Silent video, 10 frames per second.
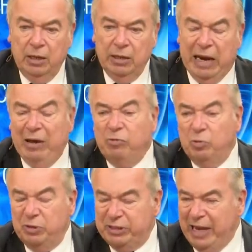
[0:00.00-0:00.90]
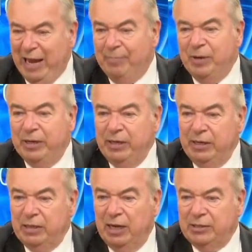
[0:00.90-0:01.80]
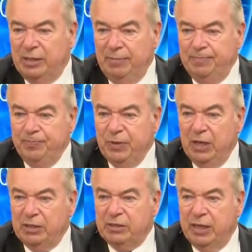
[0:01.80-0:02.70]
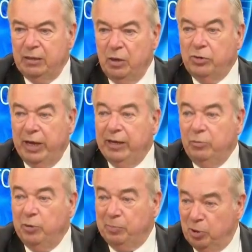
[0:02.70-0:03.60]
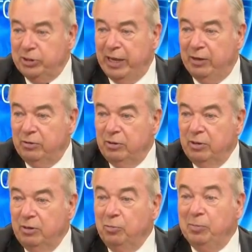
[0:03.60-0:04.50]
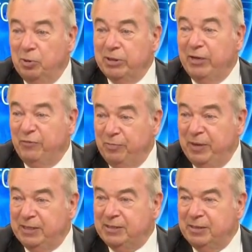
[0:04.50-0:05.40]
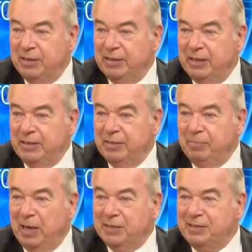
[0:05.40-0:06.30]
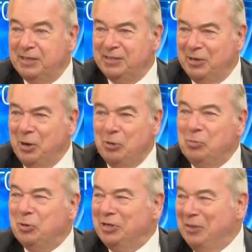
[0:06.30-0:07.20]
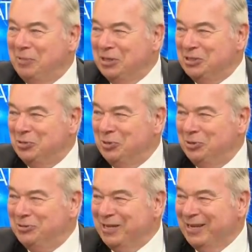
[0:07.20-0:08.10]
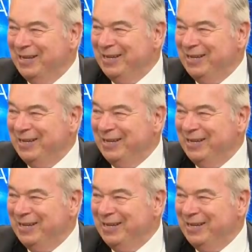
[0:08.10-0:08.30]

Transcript: Now, what we see happening in Gaza is that okay, we pulled out. We pulled out for peace. The, the, the Palestinians say, no, you pulled out because you were losing.